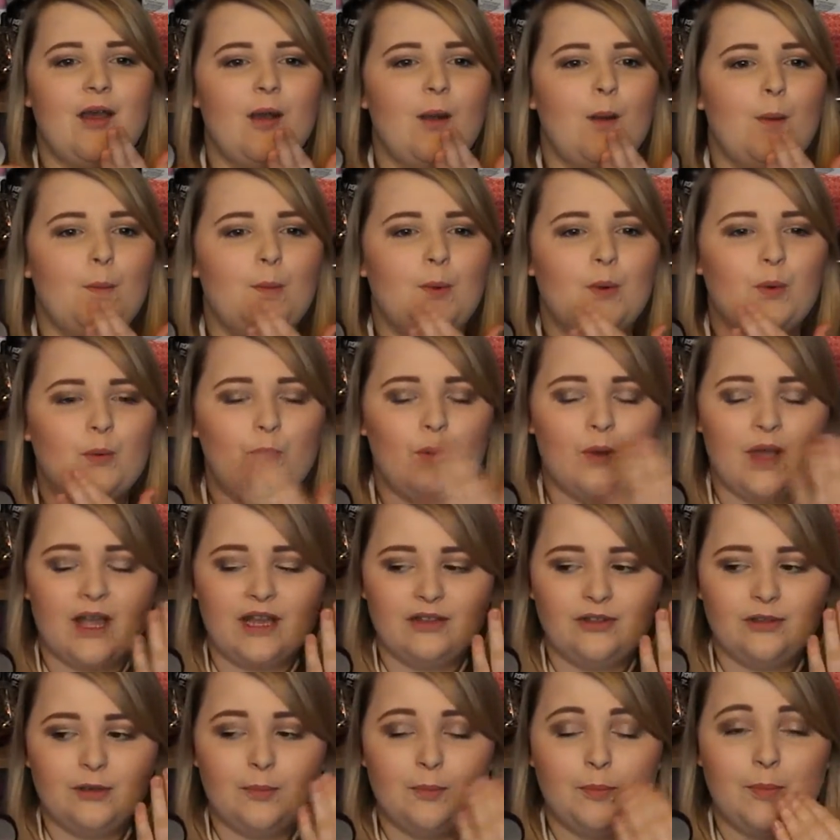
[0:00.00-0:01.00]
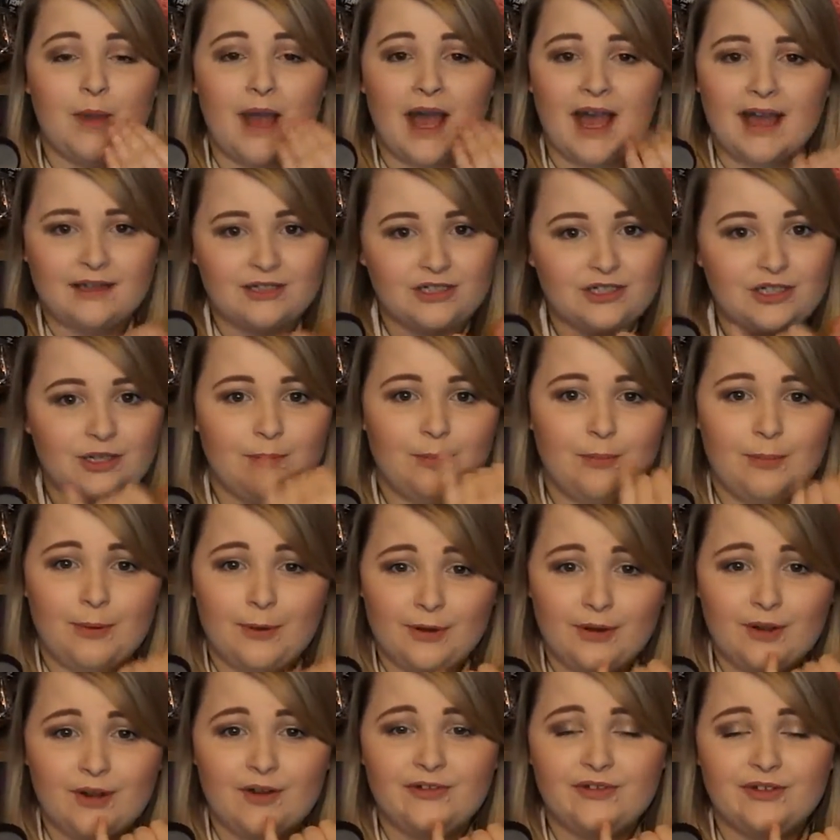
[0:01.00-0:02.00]
but when you actually put
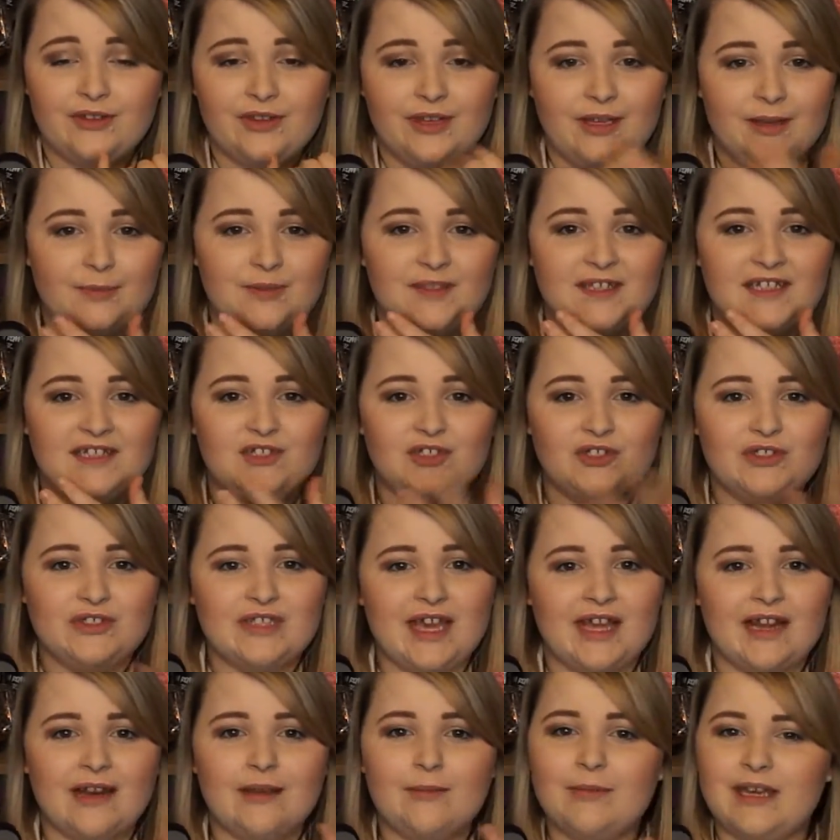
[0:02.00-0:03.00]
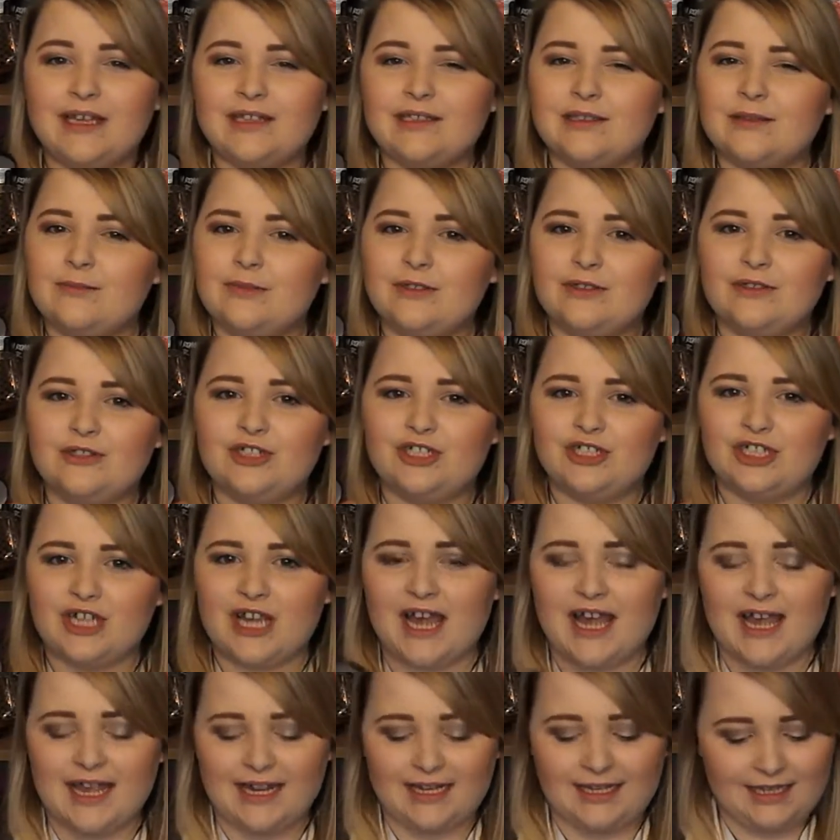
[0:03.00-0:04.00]
it on your lips, it just kind of makes them look
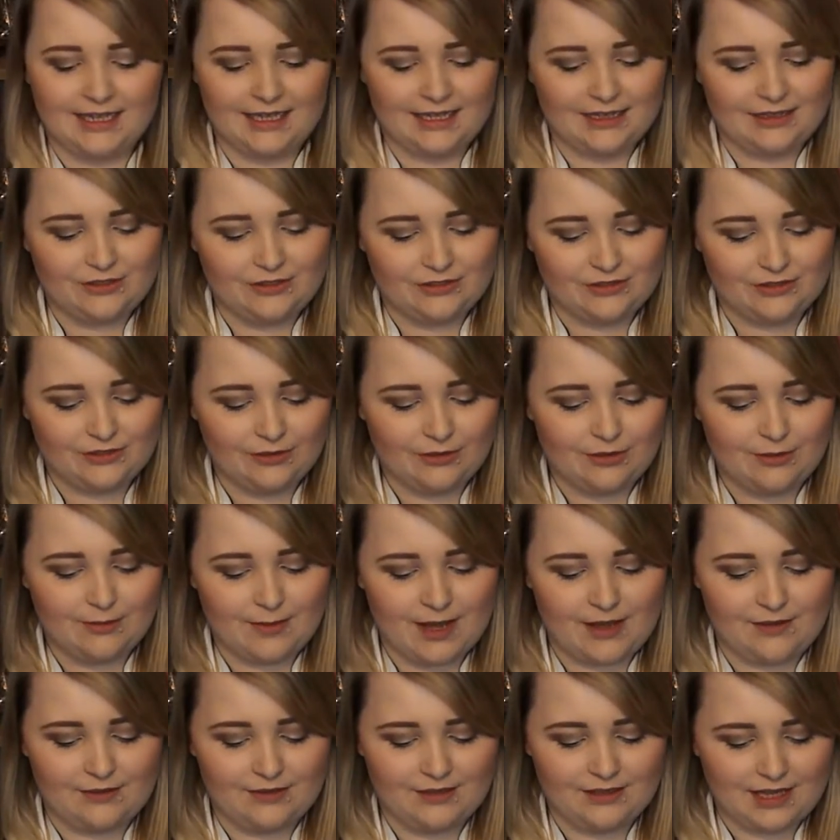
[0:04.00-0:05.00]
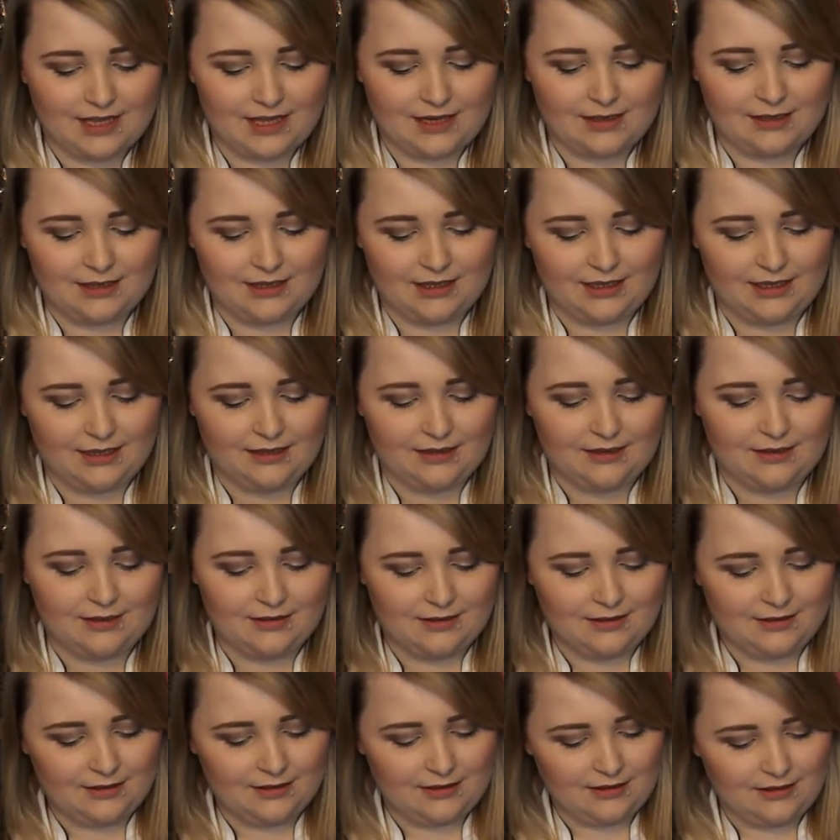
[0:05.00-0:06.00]
shiny. It doesn't come out this kind of like
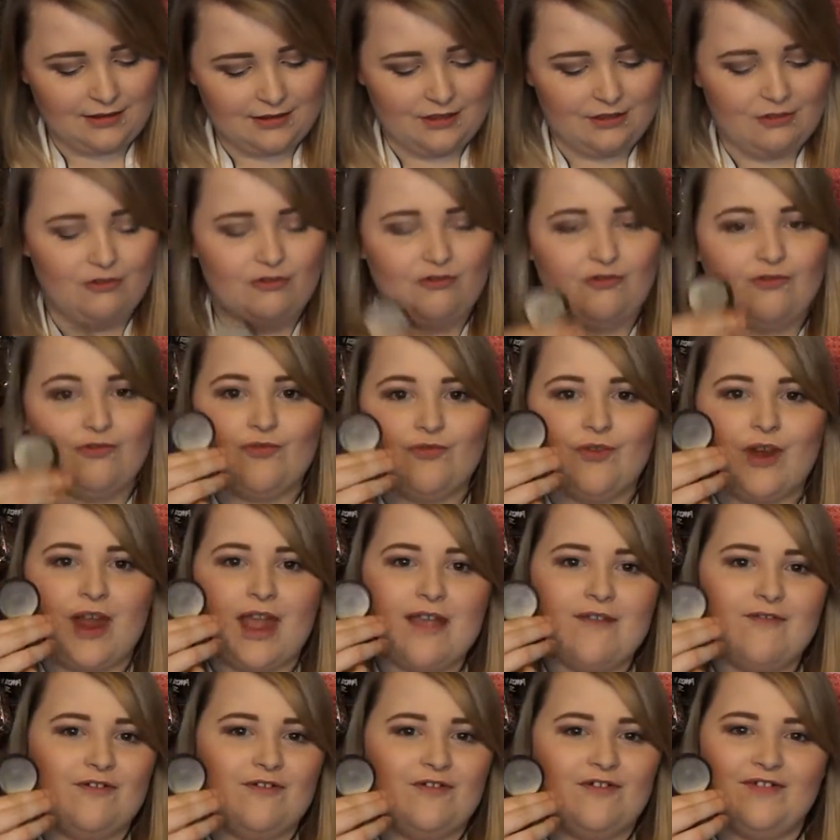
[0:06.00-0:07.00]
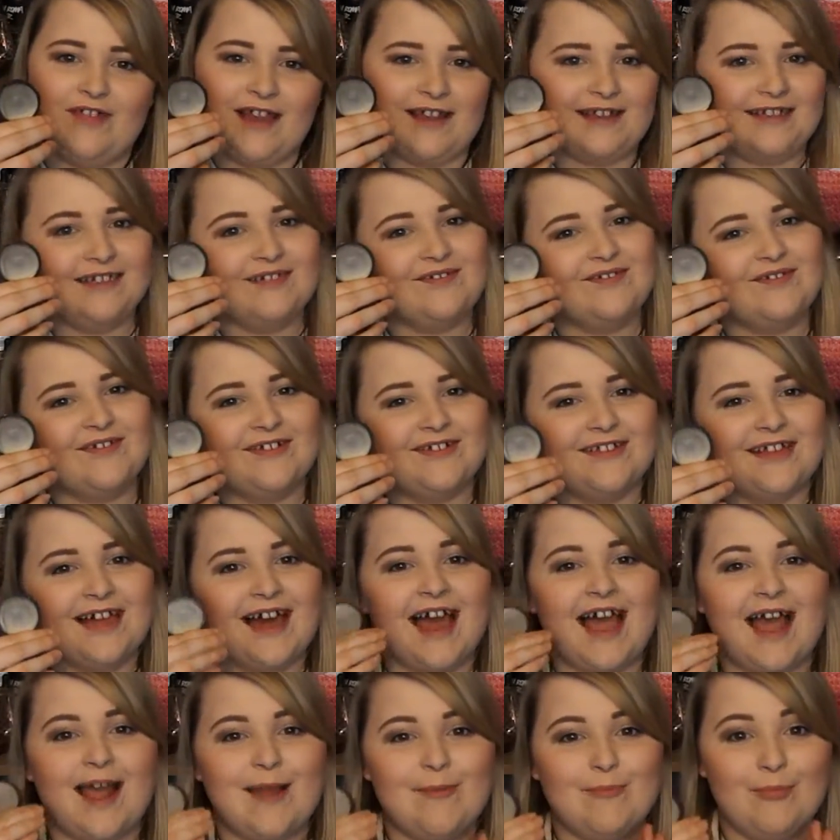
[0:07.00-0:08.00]
grey reflective colour,
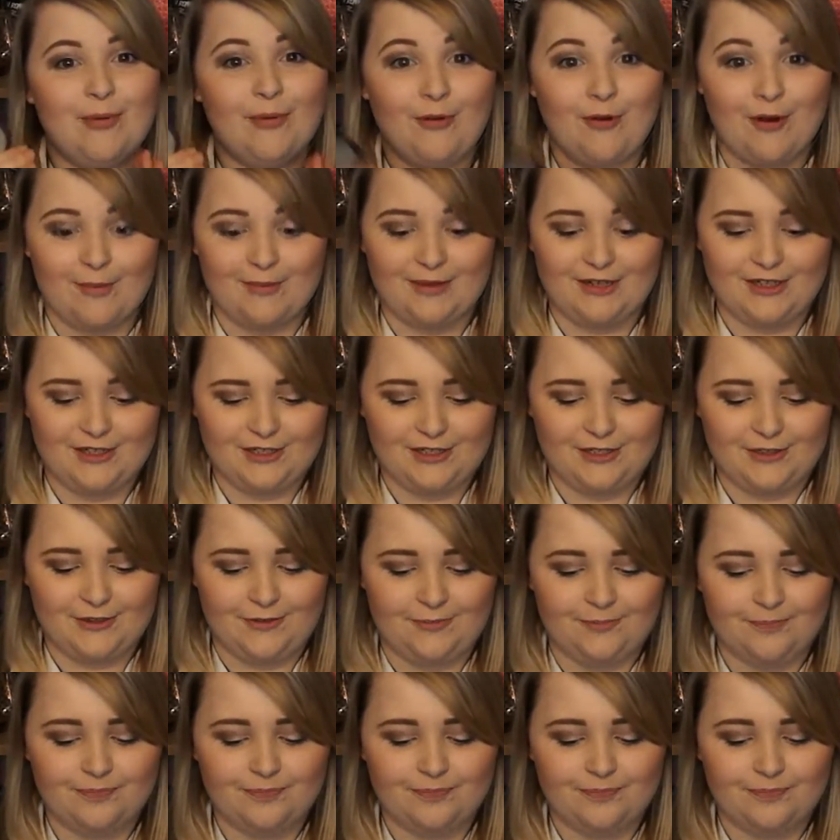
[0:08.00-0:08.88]
I promise you.